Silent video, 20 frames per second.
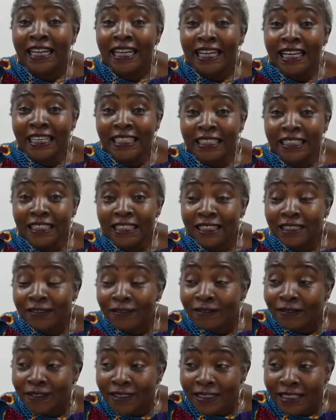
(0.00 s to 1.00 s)
He's
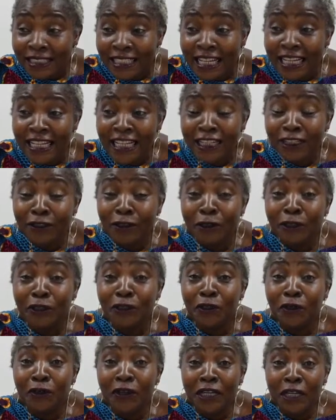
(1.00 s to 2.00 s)
telling the
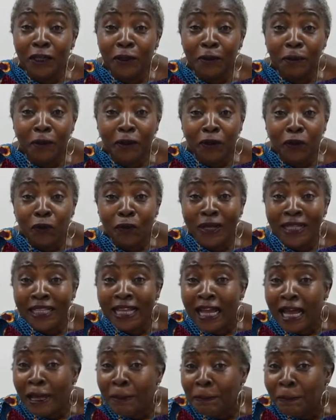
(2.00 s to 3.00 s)
story about what
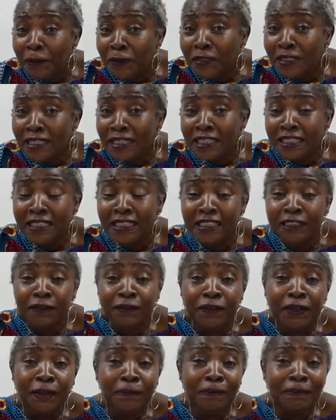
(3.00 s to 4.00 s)
happened in
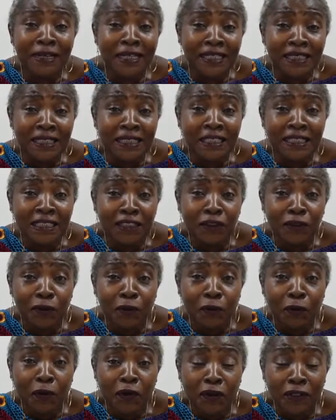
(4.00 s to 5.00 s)
different places in the
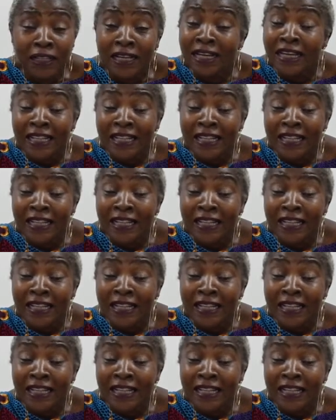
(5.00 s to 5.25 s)
world.